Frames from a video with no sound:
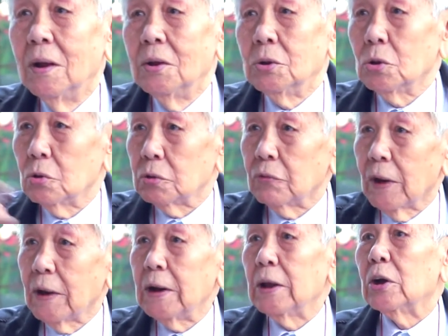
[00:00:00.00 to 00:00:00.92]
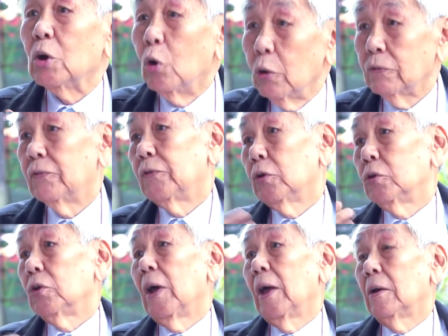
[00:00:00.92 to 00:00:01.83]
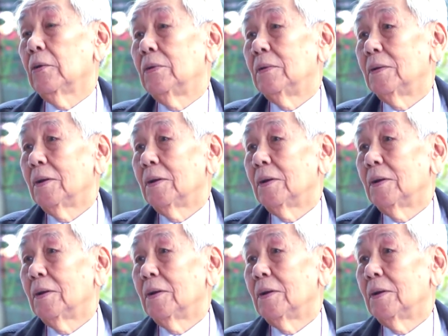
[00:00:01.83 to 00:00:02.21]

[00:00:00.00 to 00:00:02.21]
So it's very good for your health.